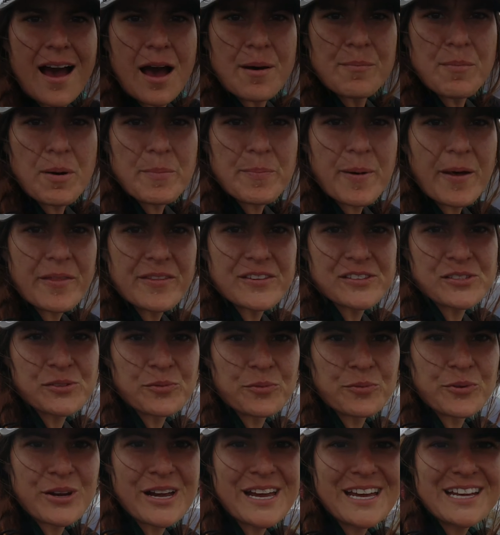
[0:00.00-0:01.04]
I'm up on this
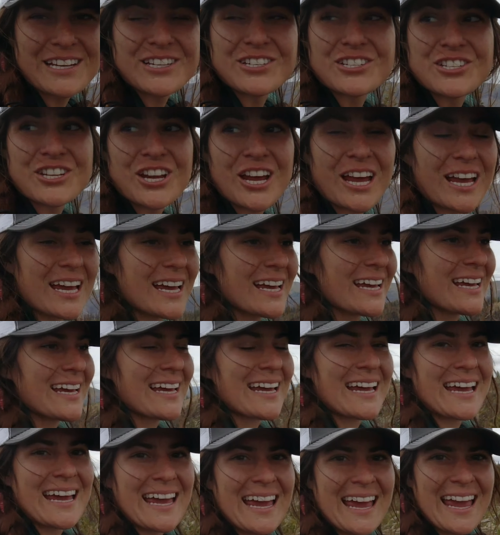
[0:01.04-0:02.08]
ridge,
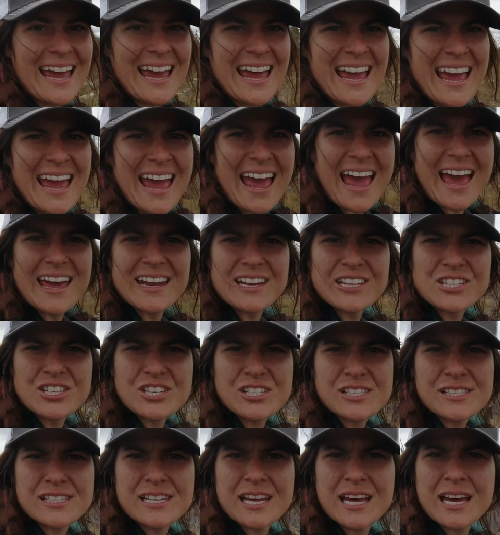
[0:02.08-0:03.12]
and it's
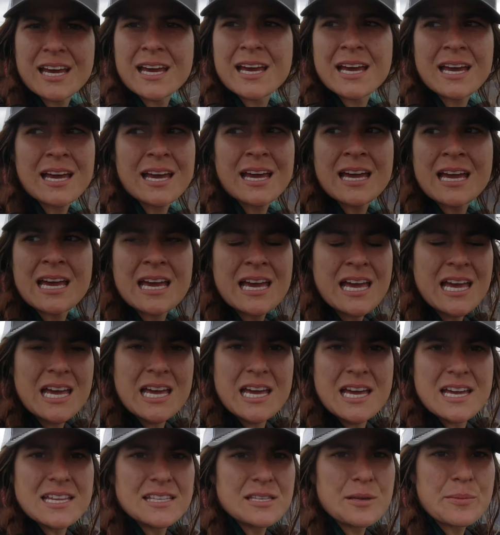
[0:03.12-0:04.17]
just
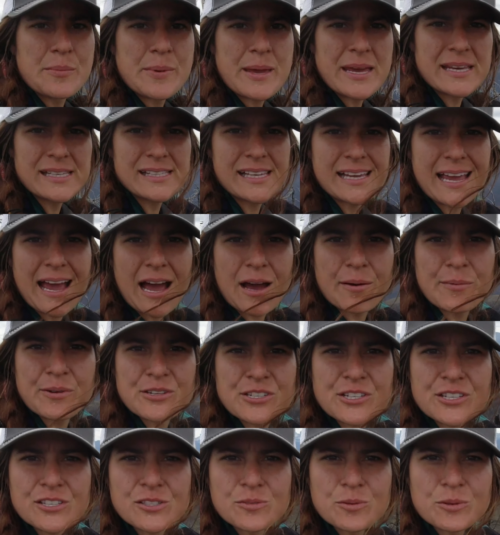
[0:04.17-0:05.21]
it's amazing how
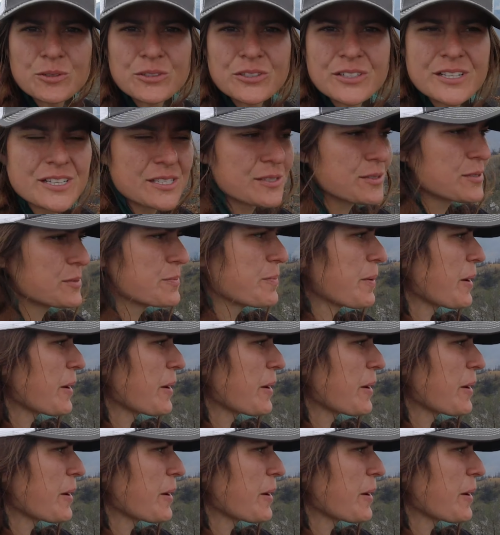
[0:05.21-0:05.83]
much this wilderness was